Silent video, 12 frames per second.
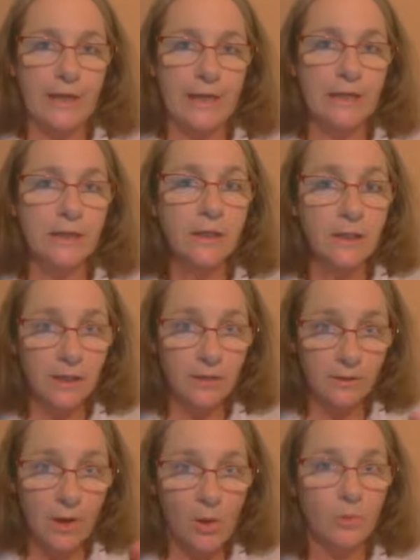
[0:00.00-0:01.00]
in
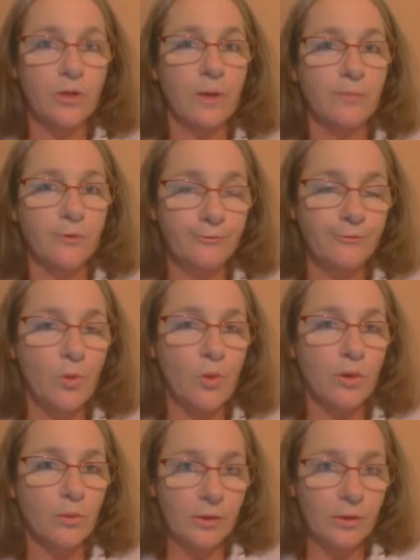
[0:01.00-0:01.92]
goal number 4,